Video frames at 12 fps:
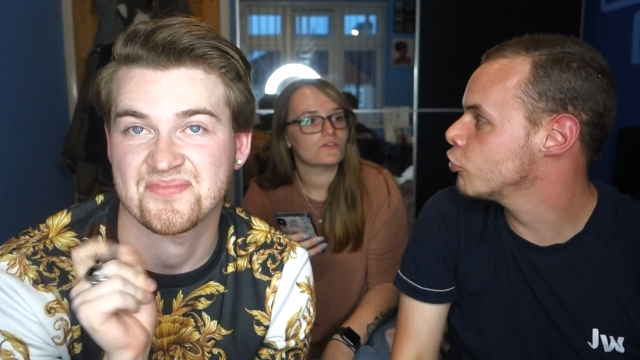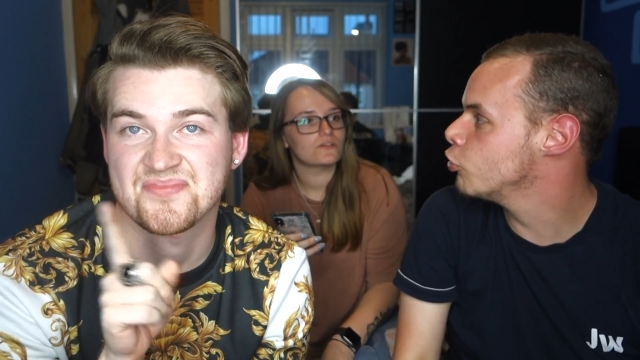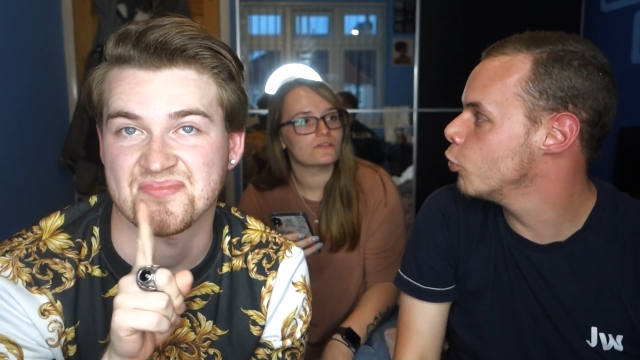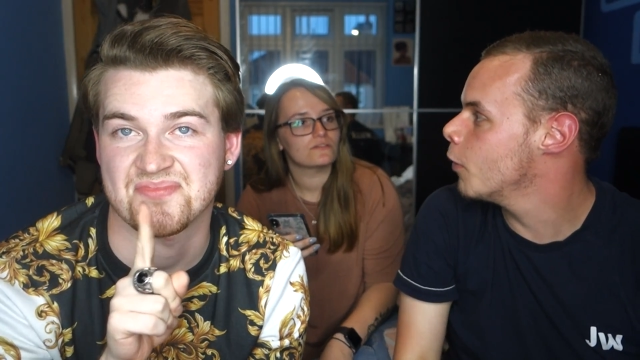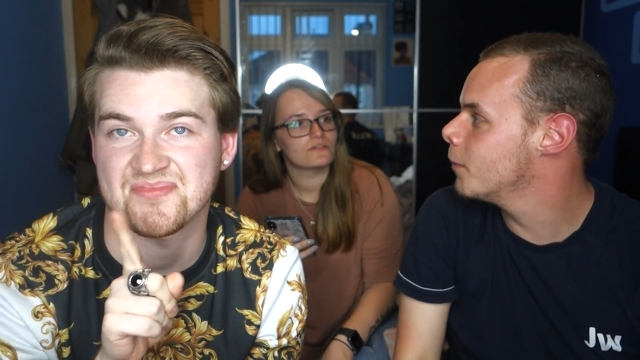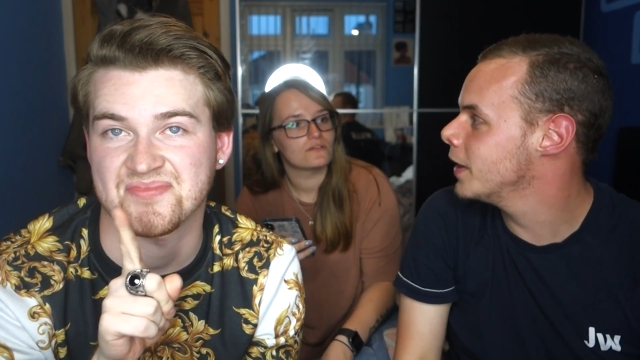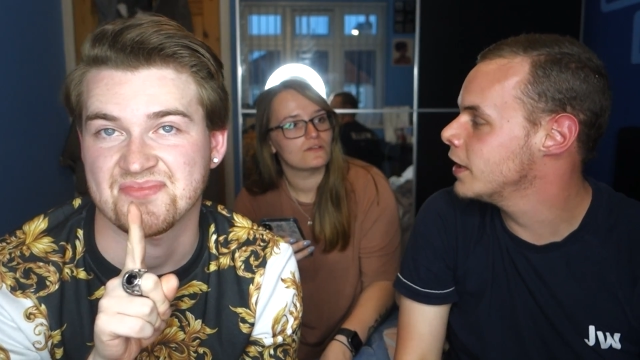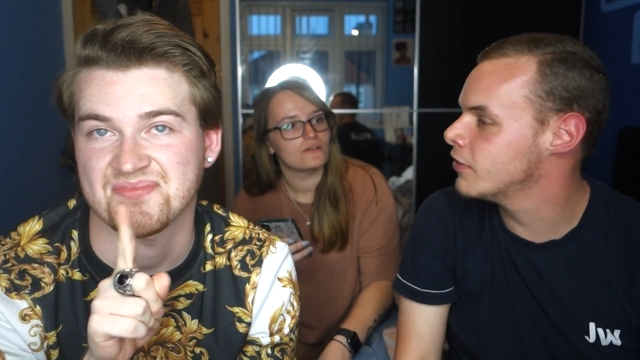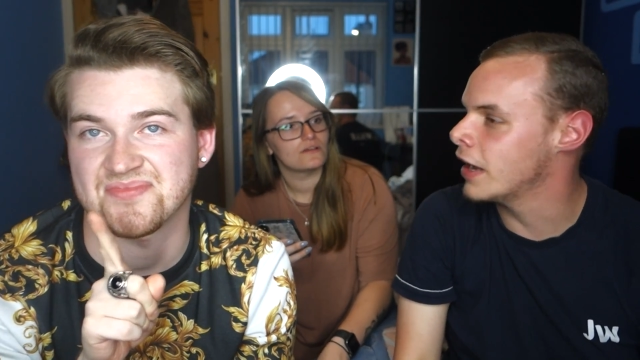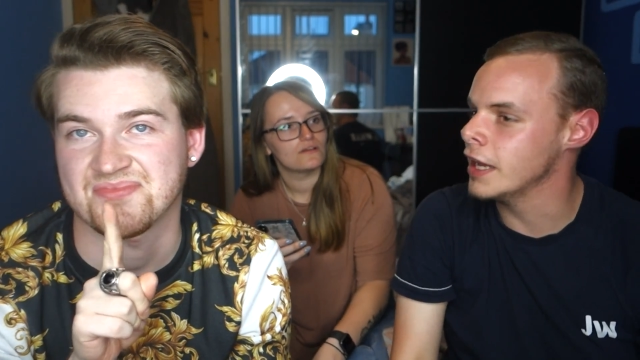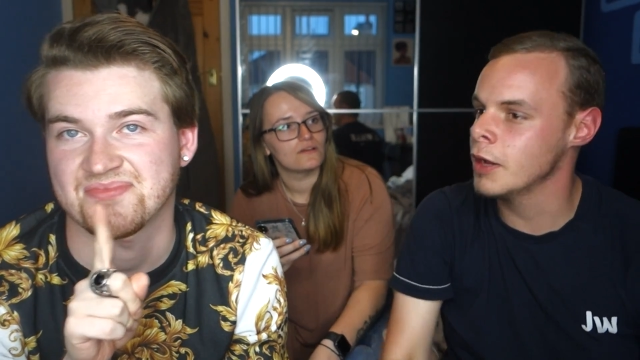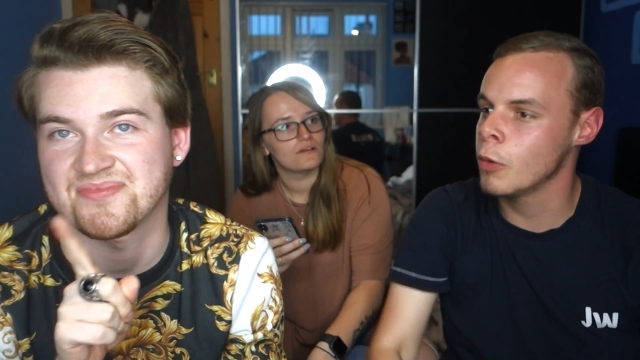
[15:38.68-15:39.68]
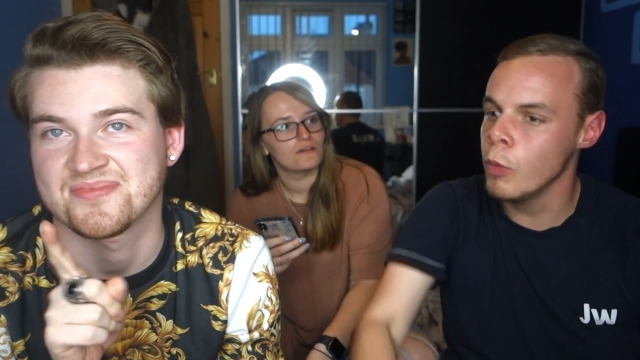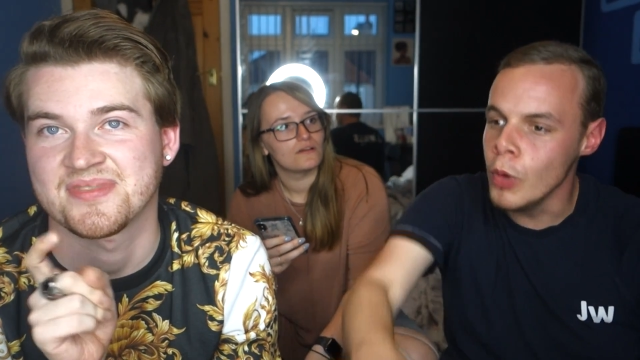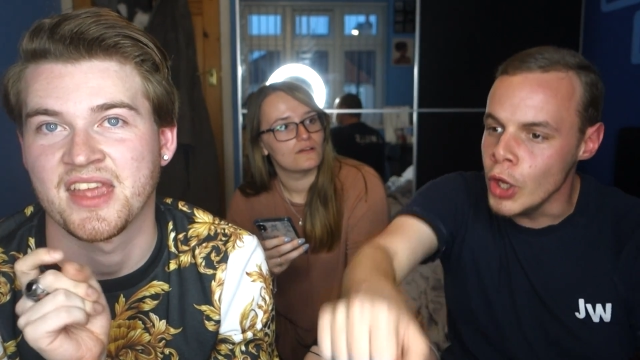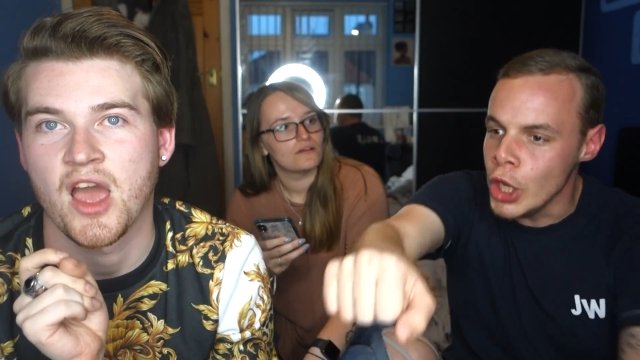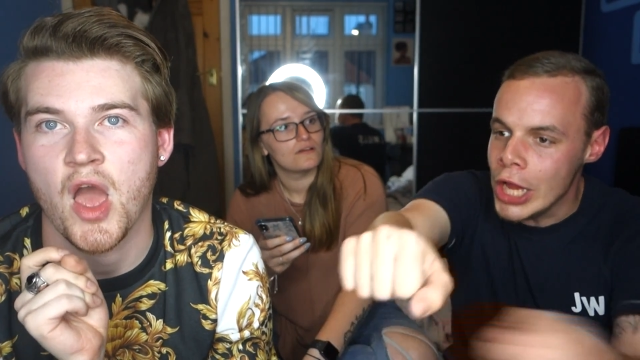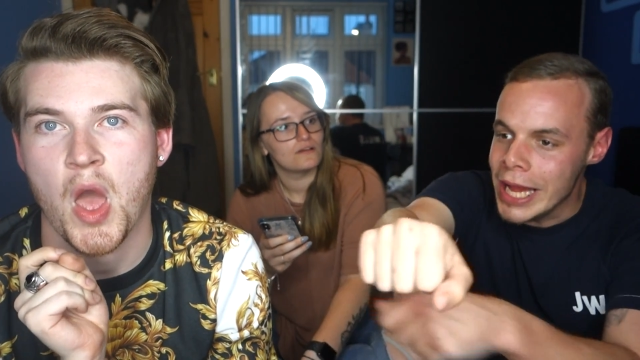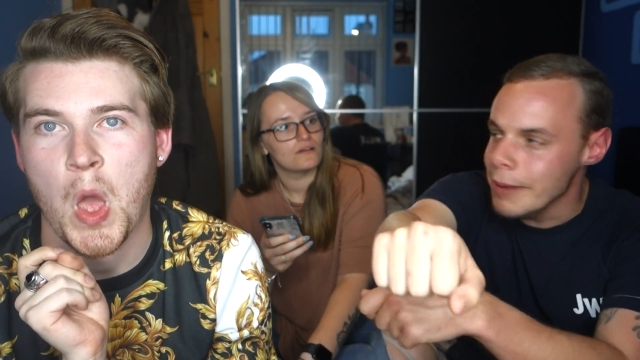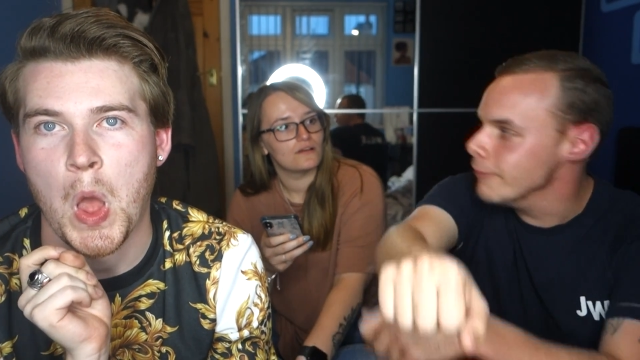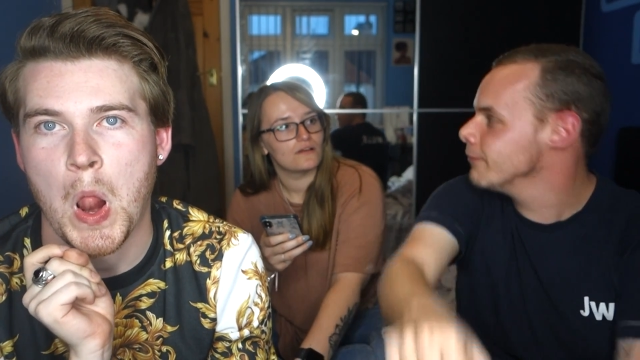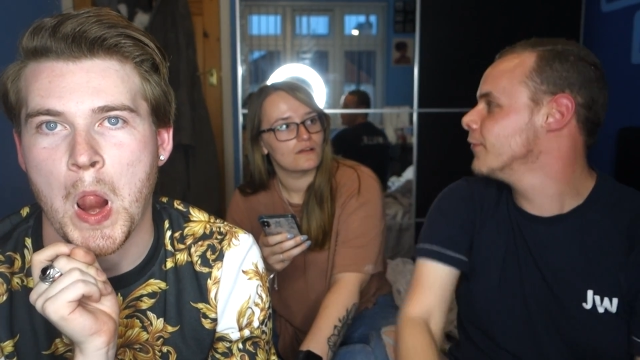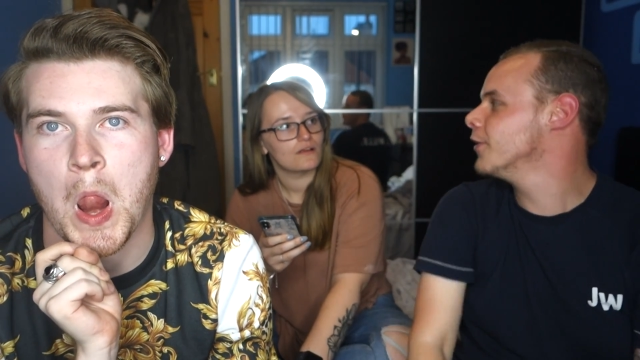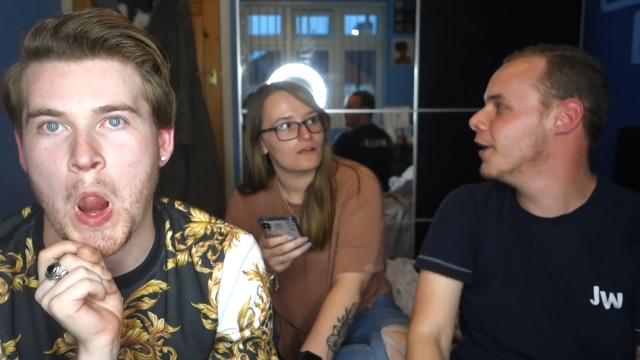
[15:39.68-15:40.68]
Speaker 1: sort of picked at it.
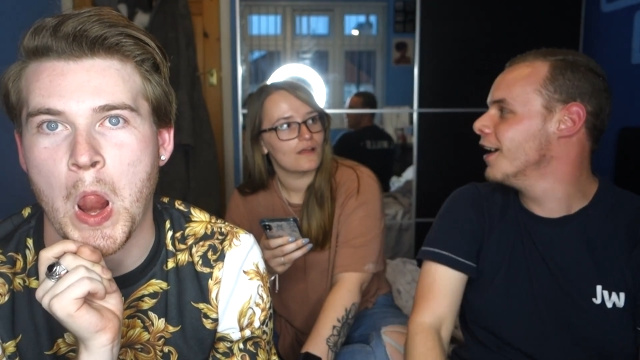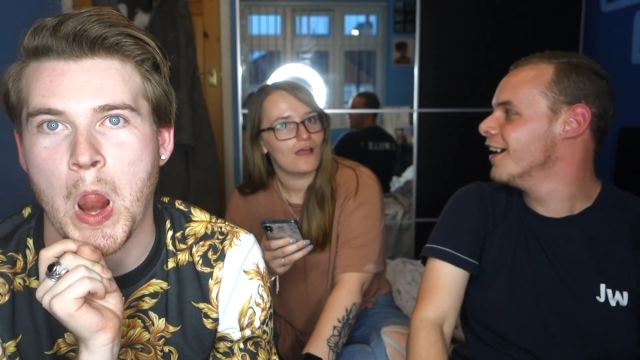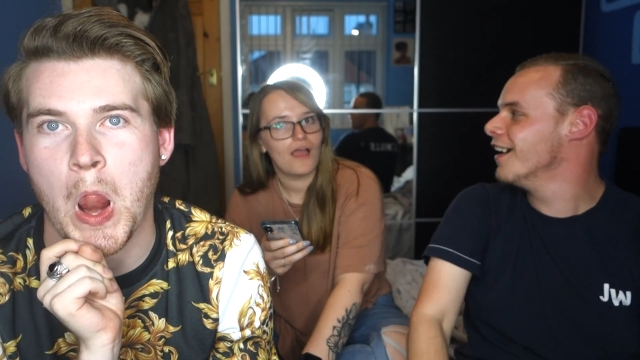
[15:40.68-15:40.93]
Calm